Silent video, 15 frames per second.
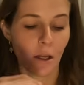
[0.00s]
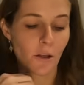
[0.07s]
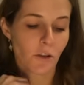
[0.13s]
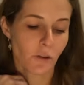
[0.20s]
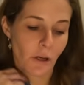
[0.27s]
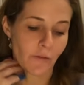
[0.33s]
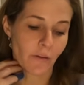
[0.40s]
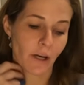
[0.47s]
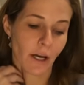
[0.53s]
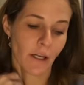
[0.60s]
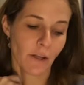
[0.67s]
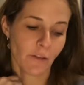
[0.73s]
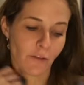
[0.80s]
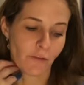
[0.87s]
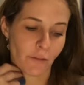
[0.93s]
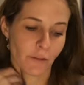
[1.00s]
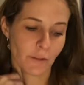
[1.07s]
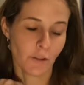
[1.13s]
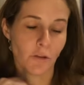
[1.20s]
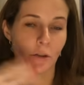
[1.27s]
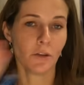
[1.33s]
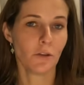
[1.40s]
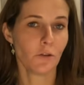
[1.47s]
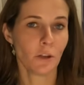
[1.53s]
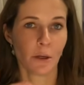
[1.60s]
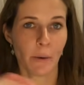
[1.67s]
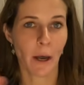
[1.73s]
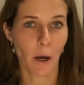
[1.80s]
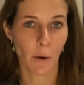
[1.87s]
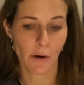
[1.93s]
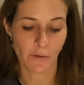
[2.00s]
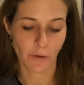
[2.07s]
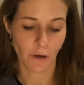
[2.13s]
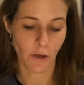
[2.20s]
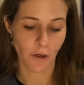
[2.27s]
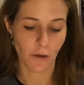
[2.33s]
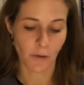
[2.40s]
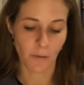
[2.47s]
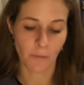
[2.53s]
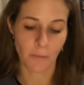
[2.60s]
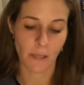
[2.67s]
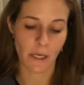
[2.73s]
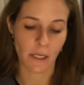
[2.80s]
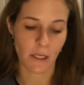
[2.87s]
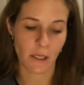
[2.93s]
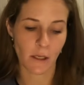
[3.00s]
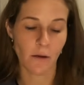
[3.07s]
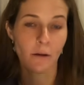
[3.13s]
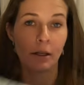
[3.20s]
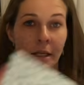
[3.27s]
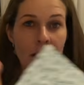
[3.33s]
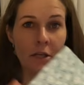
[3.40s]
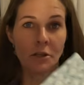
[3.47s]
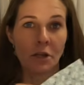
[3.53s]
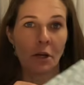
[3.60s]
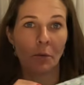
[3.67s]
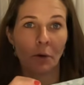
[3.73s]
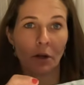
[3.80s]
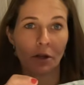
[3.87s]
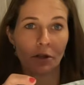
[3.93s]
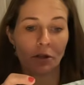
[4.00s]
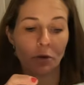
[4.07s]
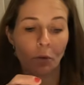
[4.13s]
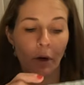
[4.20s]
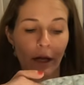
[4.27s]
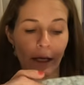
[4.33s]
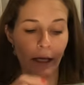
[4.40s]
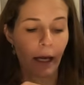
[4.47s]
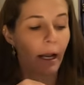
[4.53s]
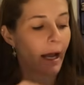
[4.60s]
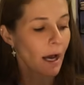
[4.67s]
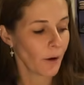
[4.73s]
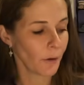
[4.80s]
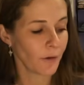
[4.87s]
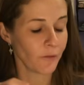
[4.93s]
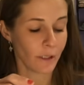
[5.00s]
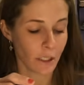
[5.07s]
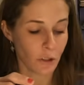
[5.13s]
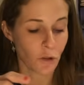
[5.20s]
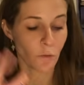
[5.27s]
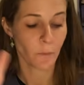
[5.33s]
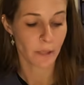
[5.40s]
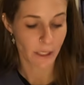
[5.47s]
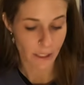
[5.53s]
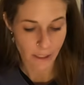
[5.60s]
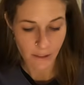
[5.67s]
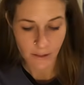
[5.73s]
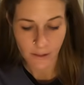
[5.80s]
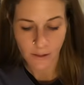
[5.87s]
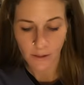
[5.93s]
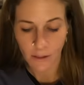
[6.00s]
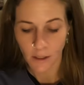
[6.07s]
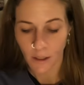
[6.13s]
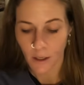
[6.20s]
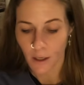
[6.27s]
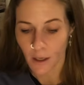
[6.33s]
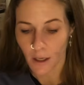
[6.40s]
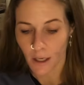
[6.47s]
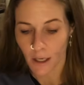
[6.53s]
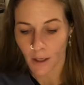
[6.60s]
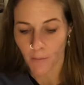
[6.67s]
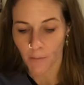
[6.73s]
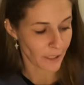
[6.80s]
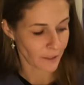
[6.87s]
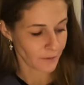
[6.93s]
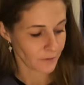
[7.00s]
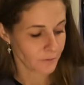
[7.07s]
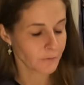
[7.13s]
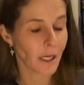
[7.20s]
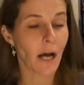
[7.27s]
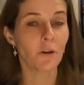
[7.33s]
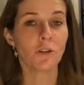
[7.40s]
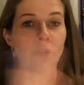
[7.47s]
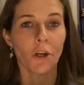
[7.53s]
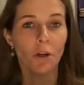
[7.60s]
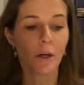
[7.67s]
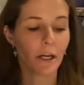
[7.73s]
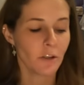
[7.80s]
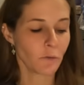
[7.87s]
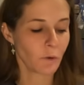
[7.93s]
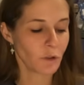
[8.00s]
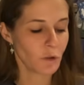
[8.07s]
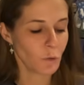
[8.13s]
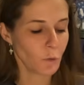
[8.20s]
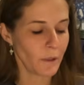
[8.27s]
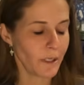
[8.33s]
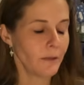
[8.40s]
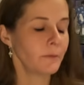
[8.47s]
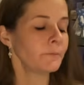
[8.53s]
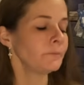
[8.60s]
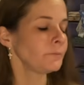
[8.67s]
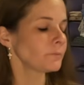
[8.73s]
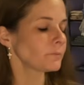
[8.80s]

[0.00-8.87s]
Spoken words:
So I've kind of, you can do them however many keychain wallets you want to get out of each piece. But I'll show you guys once we